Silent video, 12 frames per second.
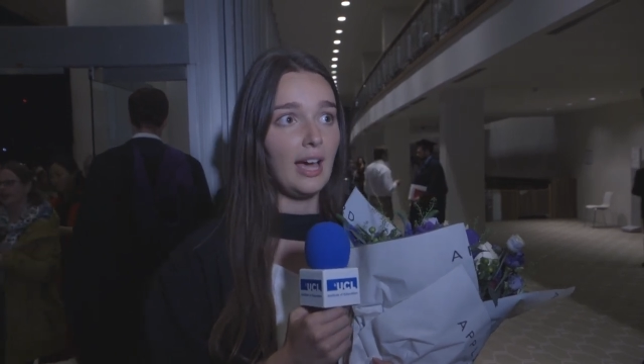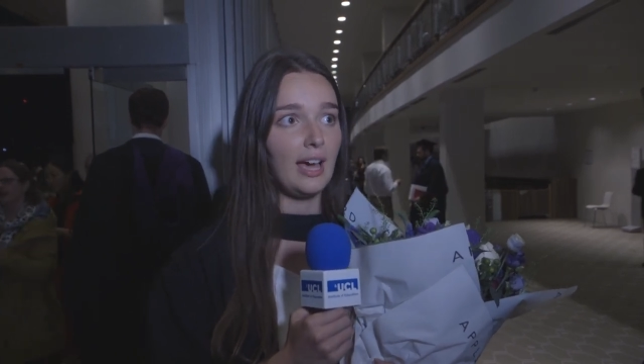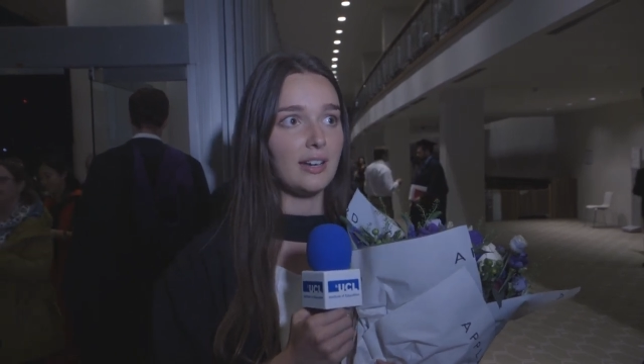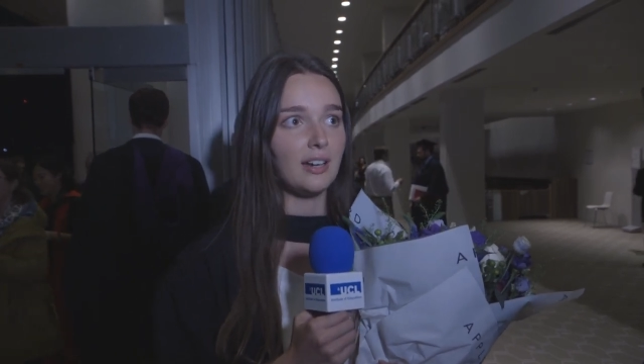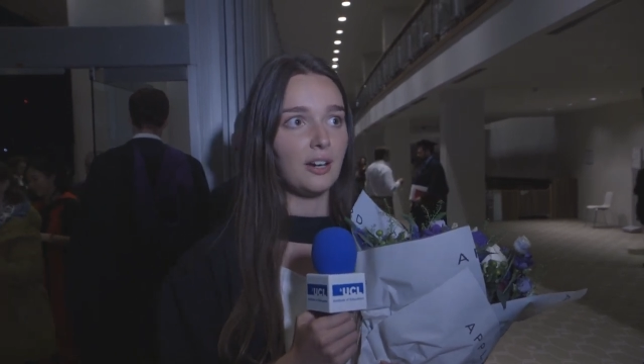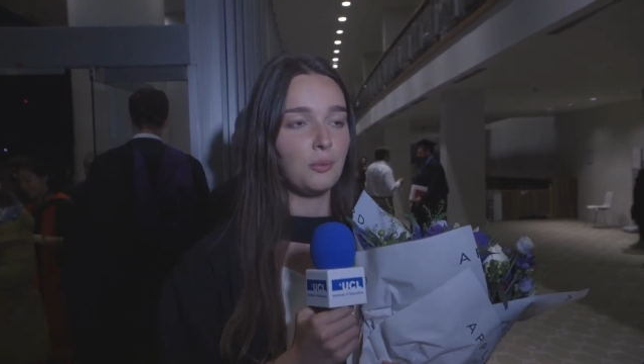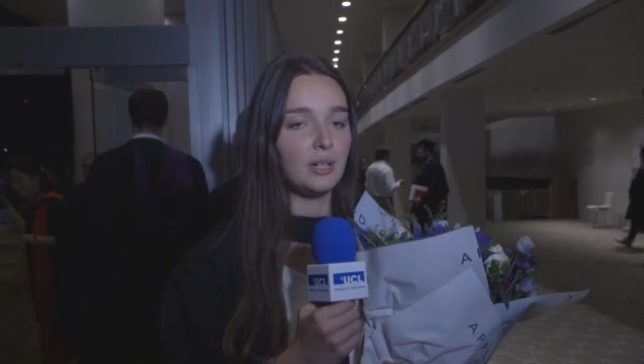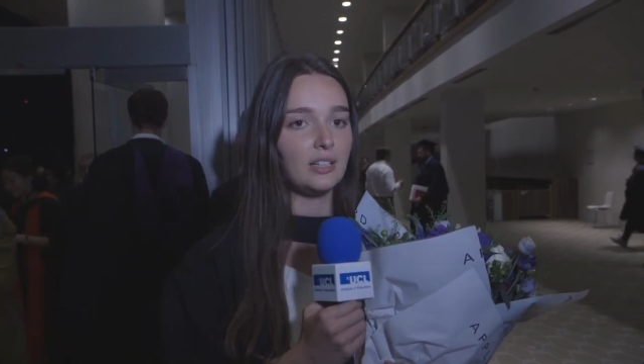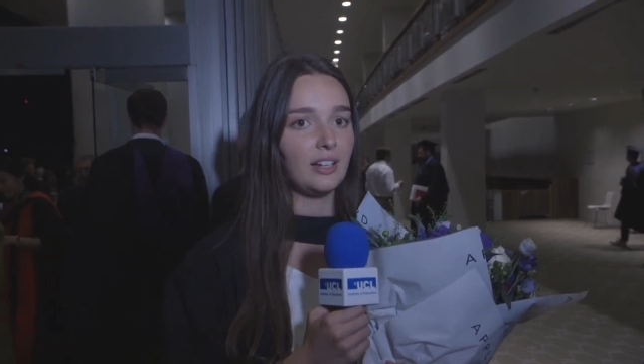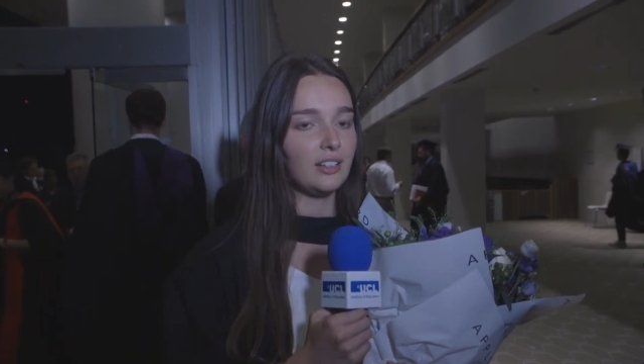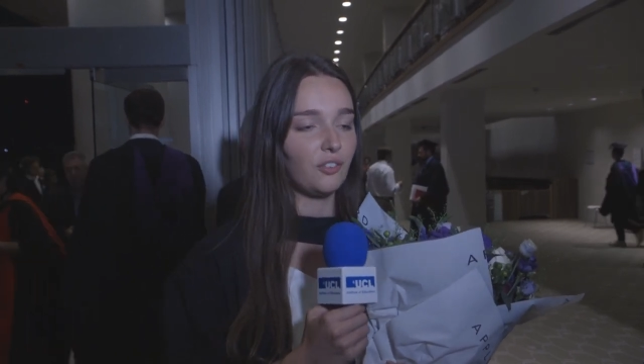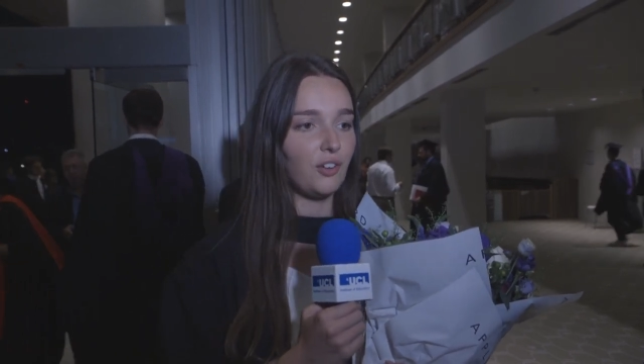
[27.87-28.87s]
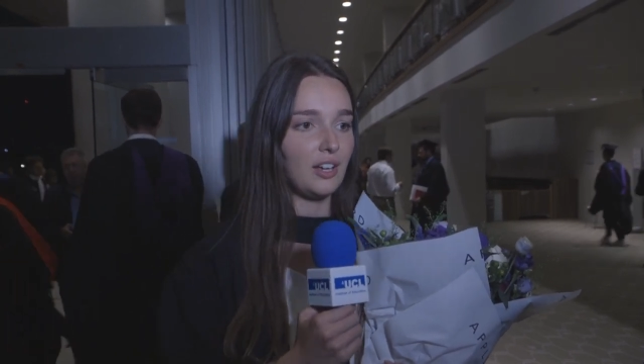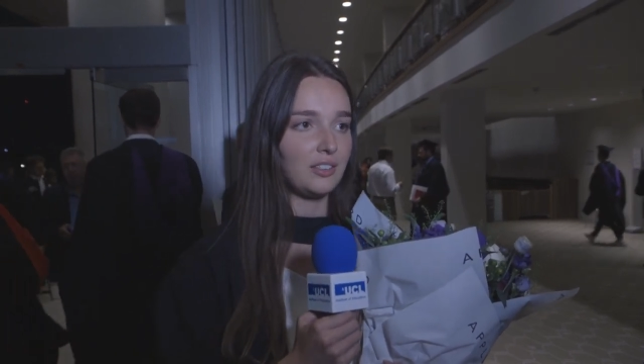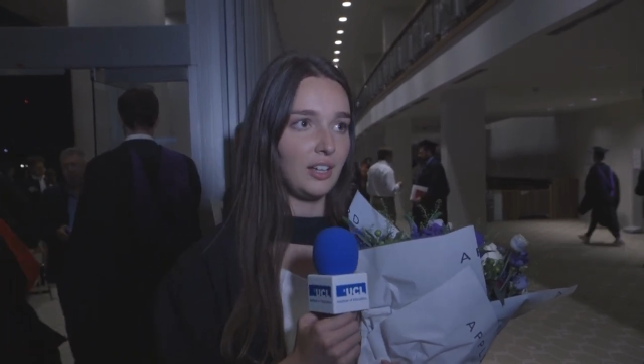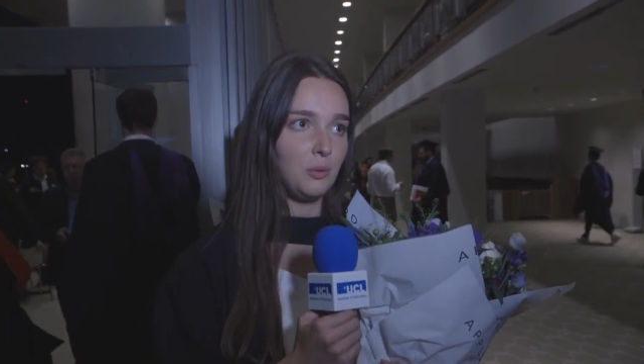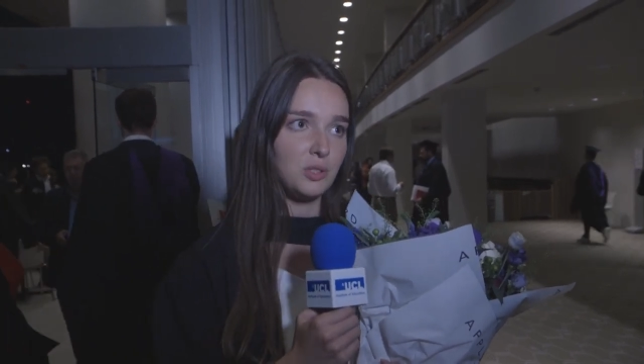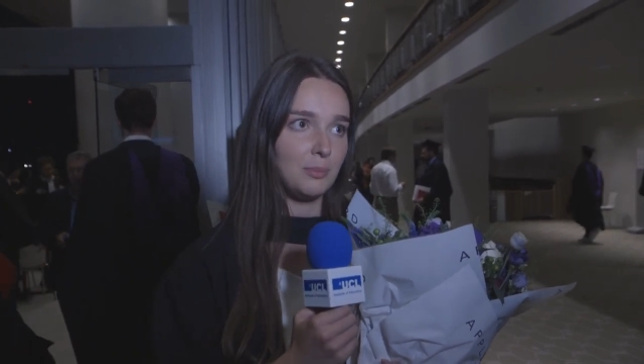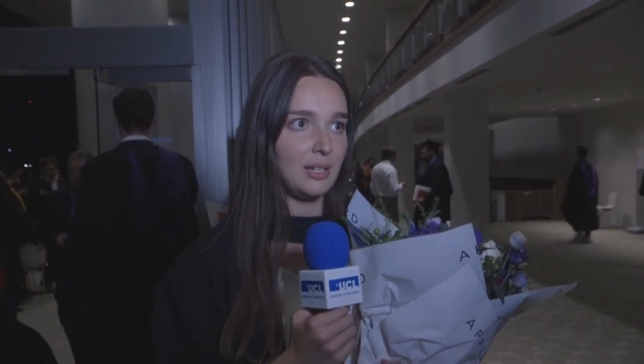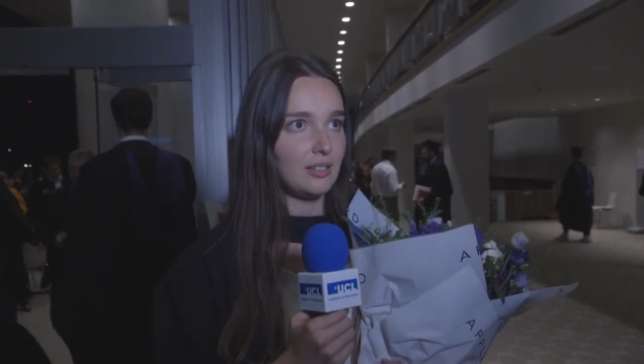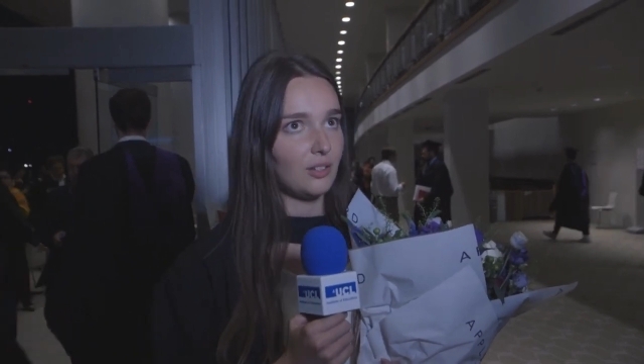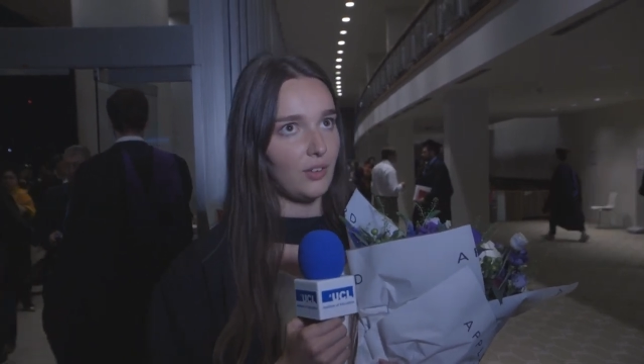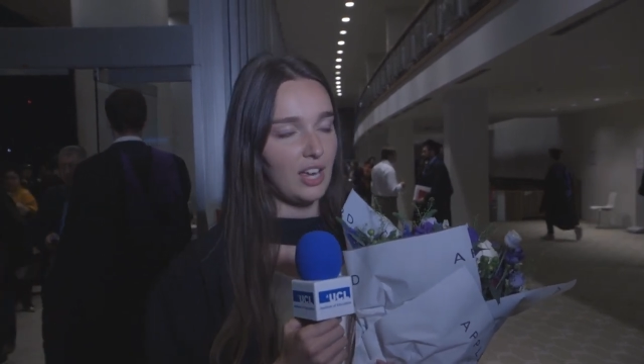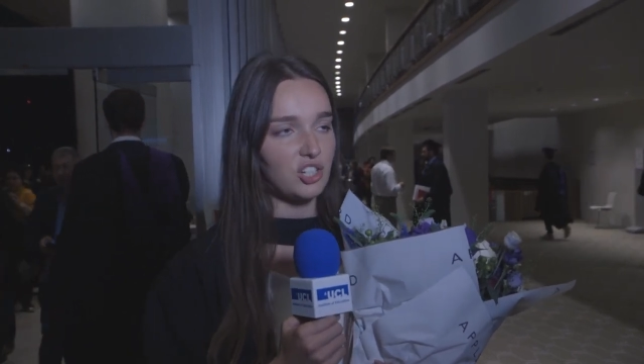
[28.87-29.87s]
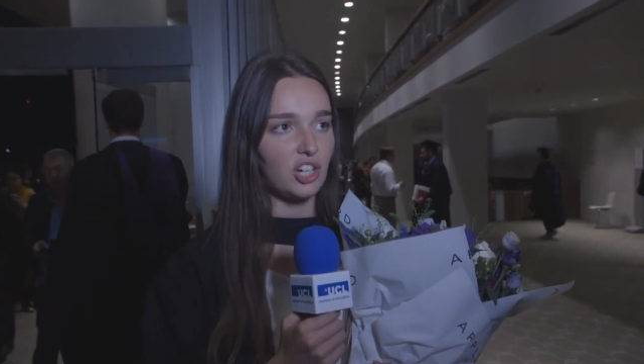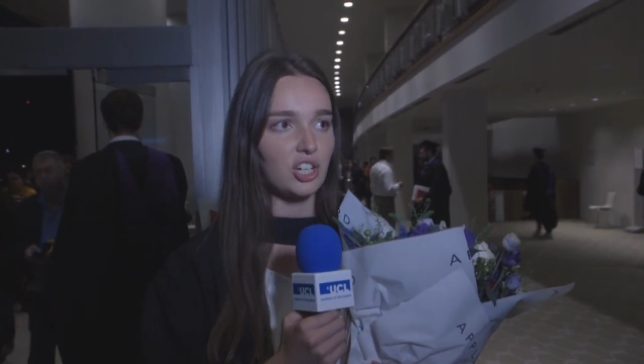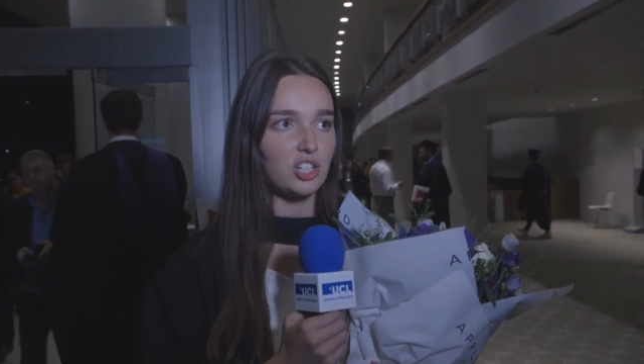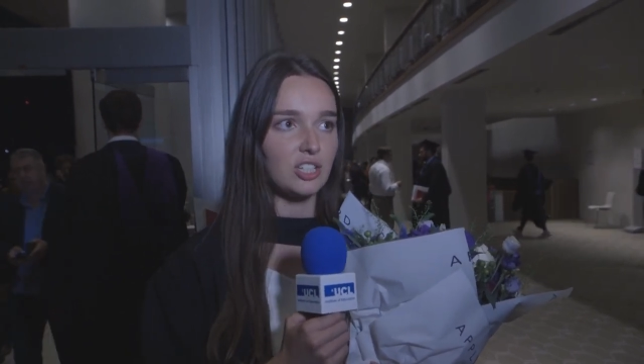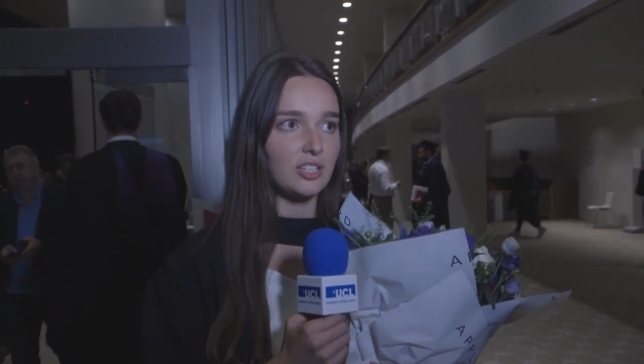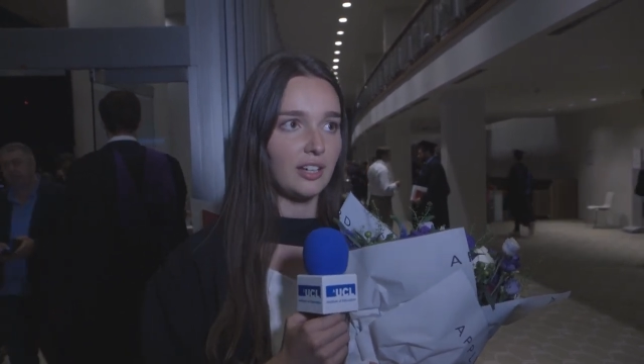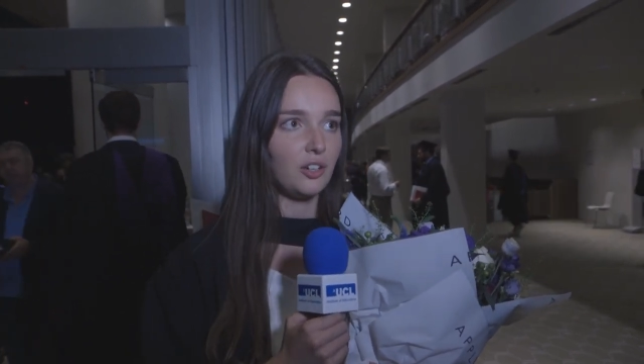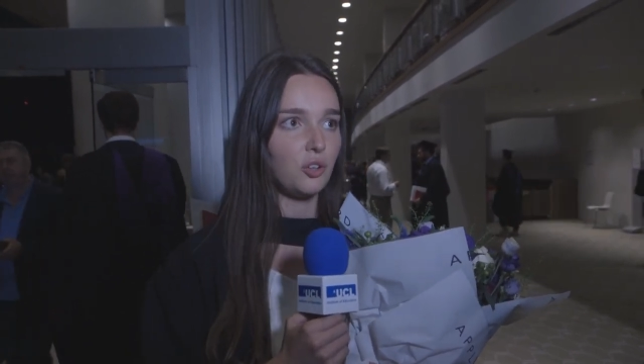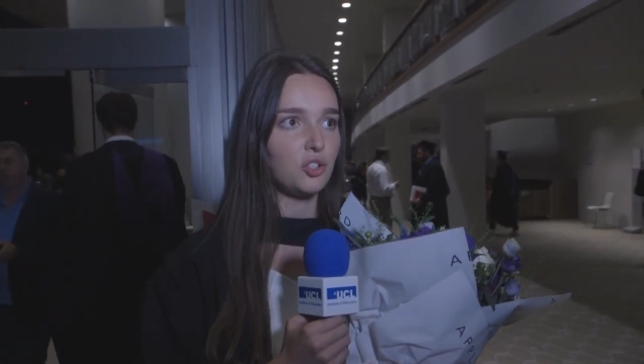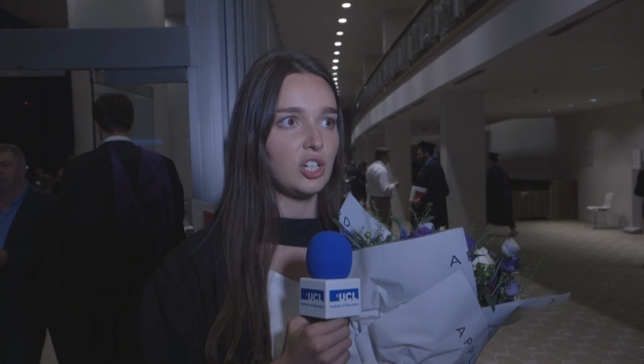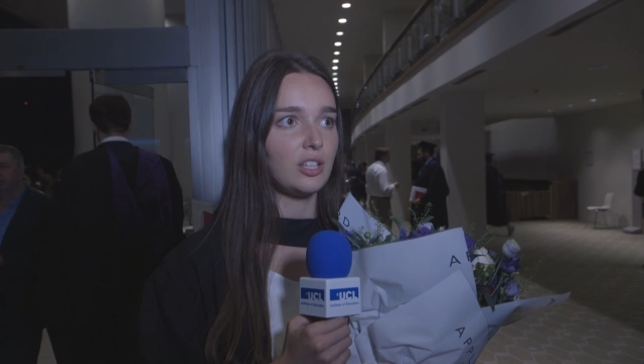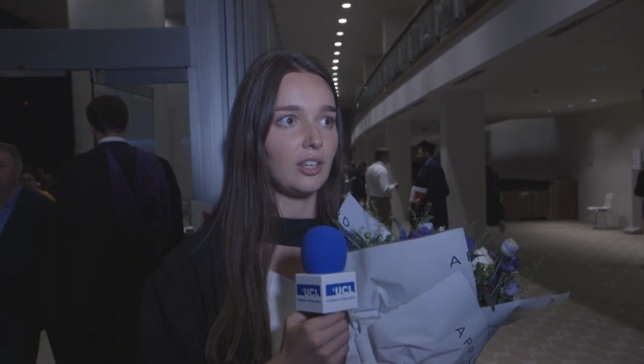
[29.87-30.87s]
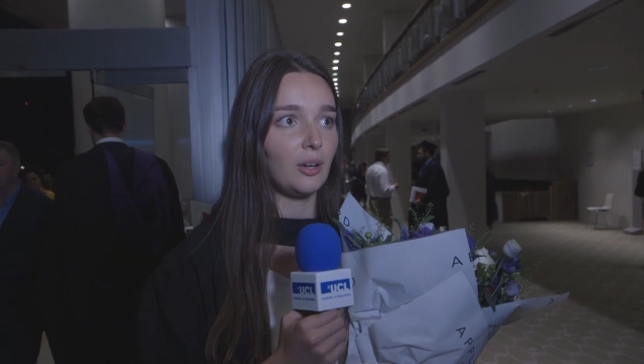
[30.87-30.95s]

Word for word: and I really liked the fact that it was a mix of education and psychology,